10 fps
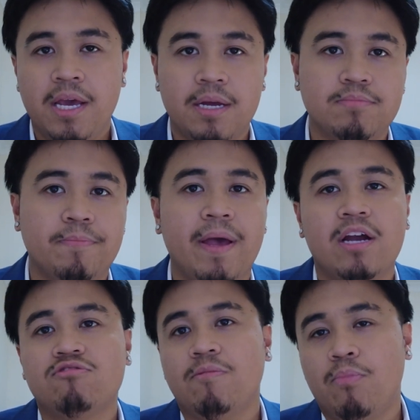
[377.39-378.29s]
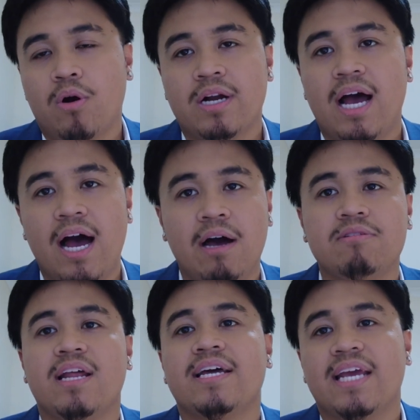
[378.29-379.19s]
and prepare a report
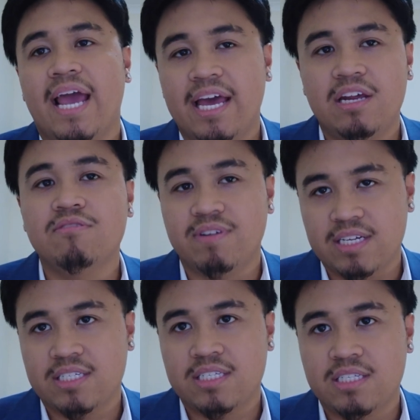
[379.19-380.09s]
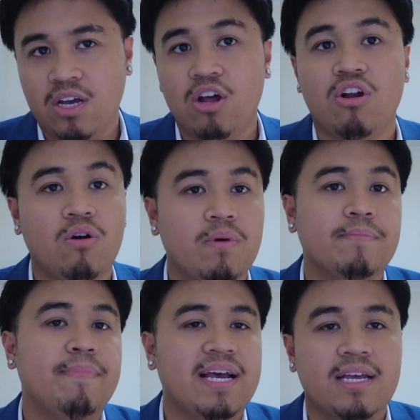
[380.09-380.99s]
outlining any risks along with